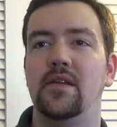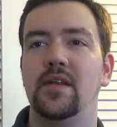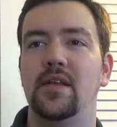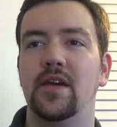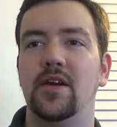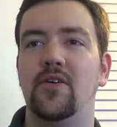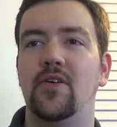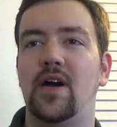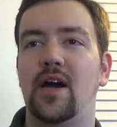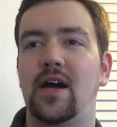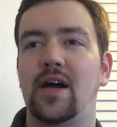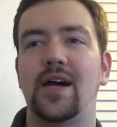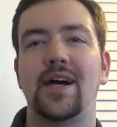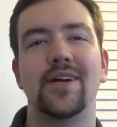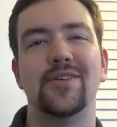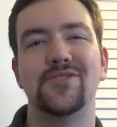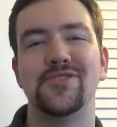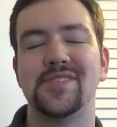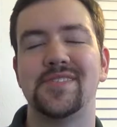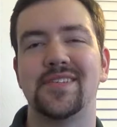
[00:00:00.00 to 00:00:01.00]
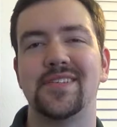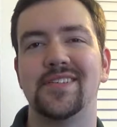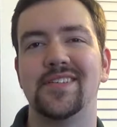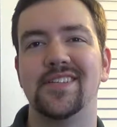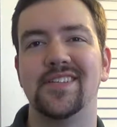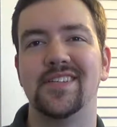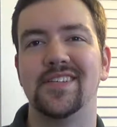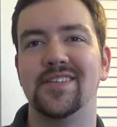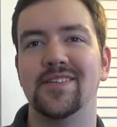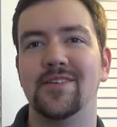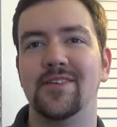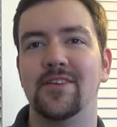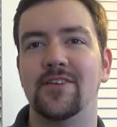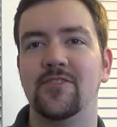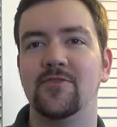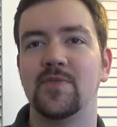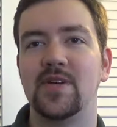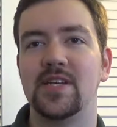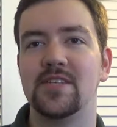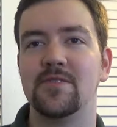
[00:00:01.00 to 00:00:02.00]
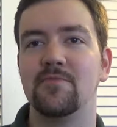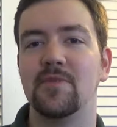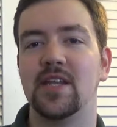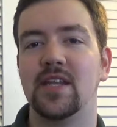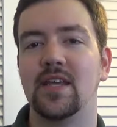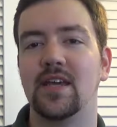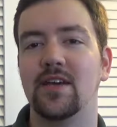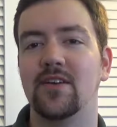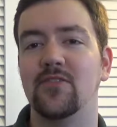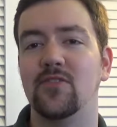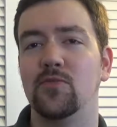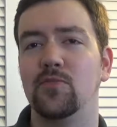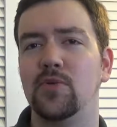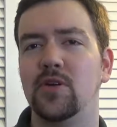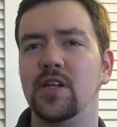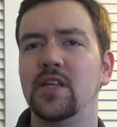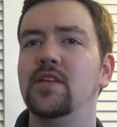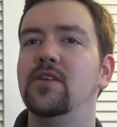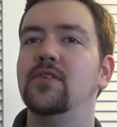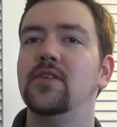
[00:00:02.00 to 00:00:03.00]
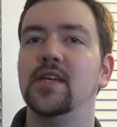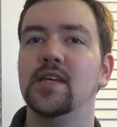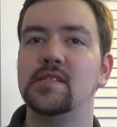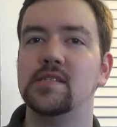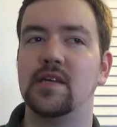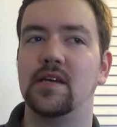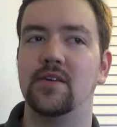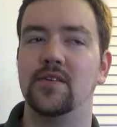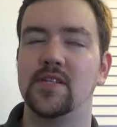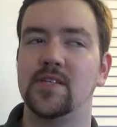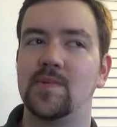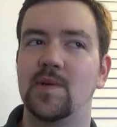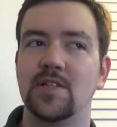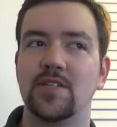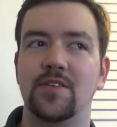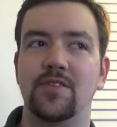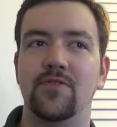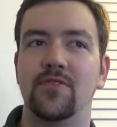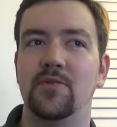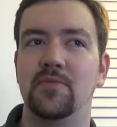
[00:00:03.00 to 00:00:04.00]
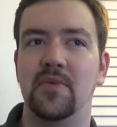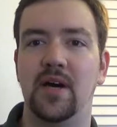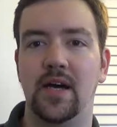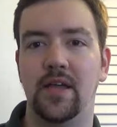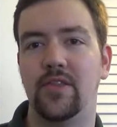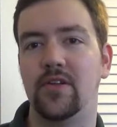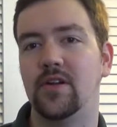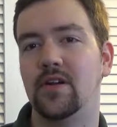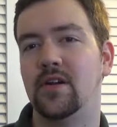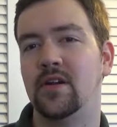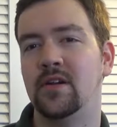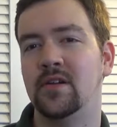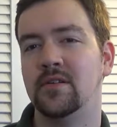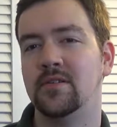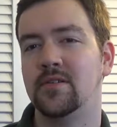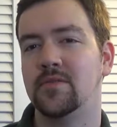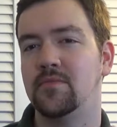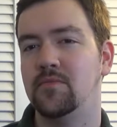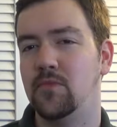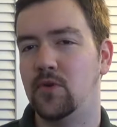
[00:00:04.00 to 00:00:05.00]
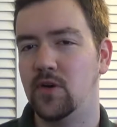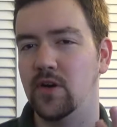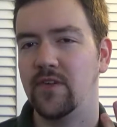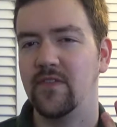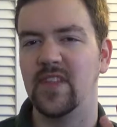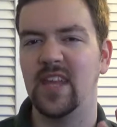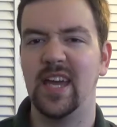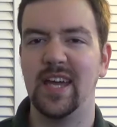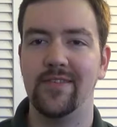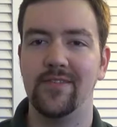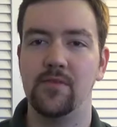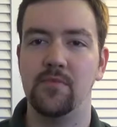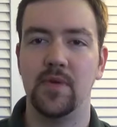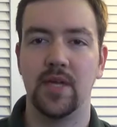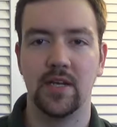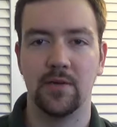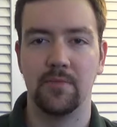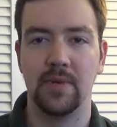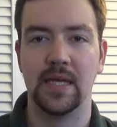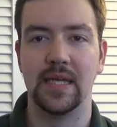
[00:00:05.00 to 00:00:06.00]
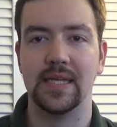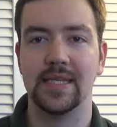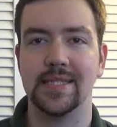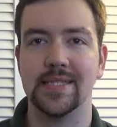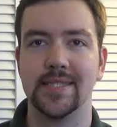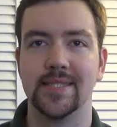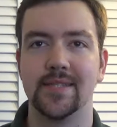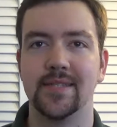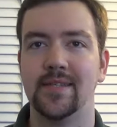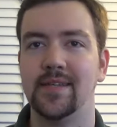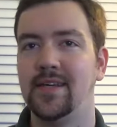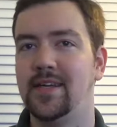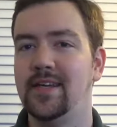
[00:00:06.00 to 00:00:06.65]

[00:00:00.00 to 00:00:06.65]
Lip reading: Now, I would say that Of Mice and Men have a pretty unique sound, especially from other, more of the heavy metal bands